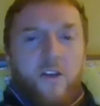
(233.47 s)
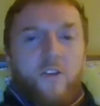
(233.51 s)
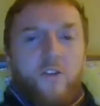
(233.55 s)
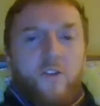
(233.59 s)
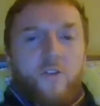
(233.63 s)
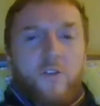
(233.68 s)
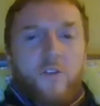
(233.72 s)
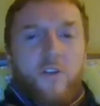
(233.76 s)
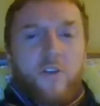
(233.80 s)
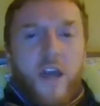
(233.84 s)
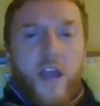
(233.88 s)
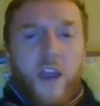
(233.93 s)

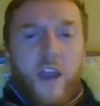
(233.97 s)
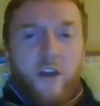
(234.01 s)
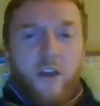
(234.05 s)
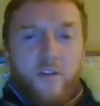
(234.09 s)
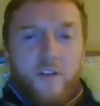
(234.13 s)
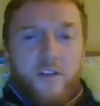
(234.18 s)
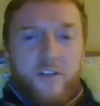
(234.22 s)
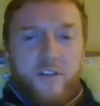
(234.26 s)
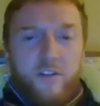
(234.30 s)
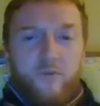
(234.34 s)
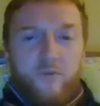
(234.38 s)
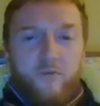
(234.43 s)
Your
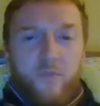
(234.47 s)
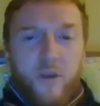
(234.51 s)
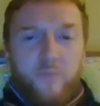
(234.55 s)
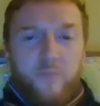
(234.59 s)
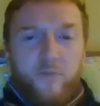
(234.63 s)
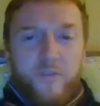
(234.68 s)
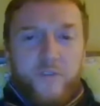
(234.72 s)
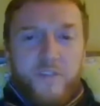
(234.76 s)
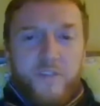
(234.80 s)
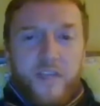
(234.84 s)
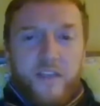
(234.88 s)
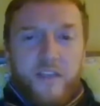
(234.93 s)
character
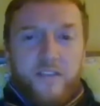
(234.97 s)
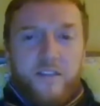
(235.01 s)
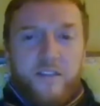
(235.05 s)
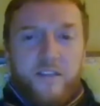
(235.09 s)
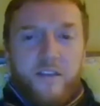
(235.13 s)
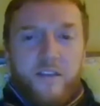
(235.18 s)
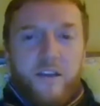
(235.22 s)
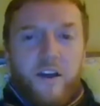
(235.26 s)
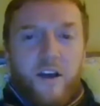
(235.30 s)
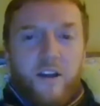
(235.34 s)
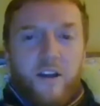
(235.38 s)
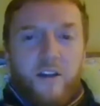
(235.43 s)
represents the
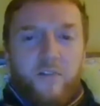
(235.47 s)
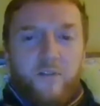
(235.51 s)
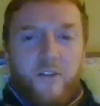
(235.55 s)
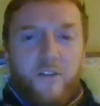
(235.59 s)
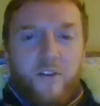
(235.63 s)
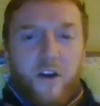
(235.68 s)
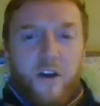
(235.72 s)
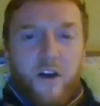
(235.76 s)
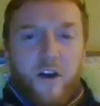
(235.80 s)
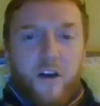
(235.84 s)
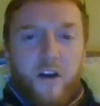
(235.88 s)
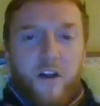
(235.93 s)
kind of
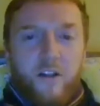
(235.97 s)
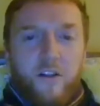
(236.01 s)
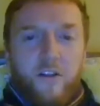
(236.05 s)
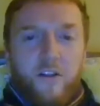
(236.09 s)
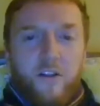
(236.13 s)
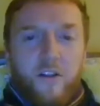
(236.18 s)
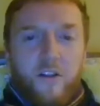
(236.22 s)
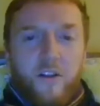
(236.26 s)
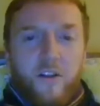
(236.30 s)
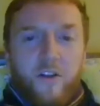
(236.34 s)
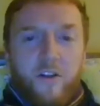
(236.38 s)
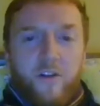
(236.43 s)
girl
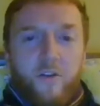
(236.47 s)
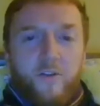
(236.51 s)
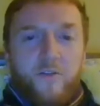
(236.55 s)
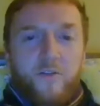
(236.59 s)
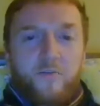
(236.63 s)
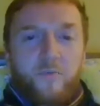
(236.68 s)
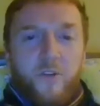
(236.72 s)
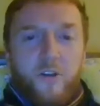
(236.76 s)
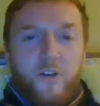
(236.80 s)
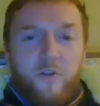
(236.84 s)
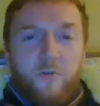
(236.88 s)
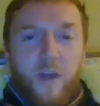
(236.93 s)
who has
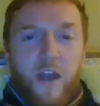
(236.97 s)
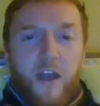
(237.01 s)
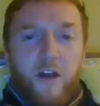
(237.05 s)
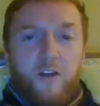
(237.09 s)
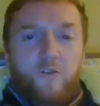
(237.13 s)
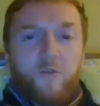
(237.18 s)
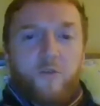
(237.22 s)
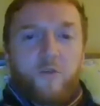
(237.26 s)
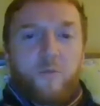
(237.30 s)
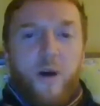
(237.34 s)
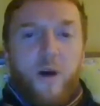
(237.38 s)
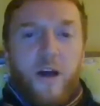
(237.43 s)
been
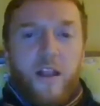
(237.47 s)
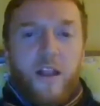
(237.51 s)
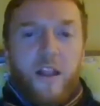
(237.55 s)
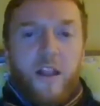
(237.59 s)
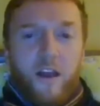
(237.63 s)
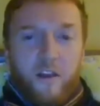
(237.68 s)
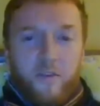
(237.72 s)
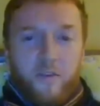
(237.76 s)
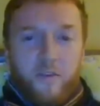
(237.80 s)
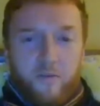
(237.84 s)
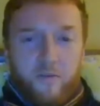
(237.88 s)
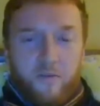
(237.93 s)
around all my
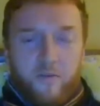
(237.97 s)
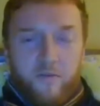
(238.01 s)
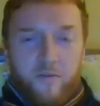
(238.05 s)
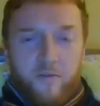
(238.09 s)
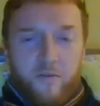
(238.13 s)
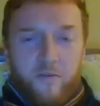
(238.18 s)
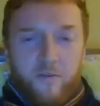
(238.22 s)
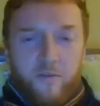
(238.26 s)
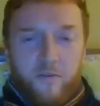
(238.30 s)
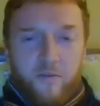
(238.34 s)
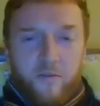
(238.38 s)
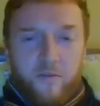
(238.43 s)
life,
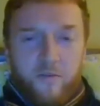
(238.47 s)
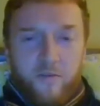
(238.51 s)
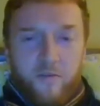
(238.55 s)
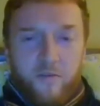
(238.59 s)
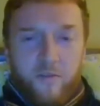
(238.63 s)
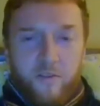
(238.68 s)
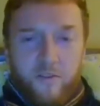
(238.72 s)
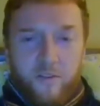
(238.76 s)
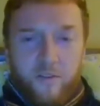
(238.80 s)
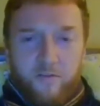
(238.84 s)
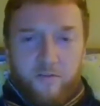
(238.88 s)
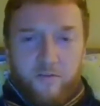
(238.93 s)

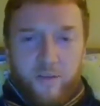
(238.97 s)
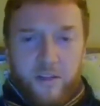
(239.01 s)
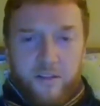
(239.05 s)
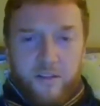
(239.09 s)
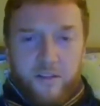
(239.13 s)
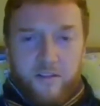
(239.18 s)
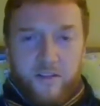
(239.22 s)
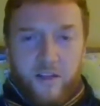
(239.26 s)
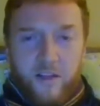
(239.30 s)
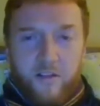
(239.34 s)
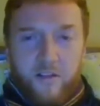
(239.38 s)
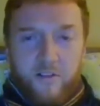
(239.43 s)
the
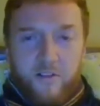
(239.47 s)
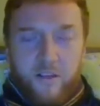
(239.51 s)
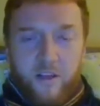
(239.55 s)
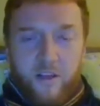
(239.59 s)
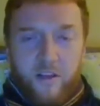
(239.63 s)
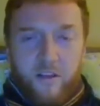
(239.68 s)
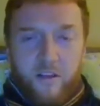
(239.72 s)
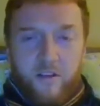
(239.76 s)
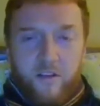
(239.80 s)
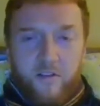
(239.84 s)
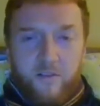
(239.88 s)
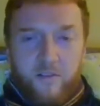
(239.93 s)
director tells
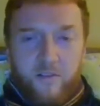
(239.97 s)
her.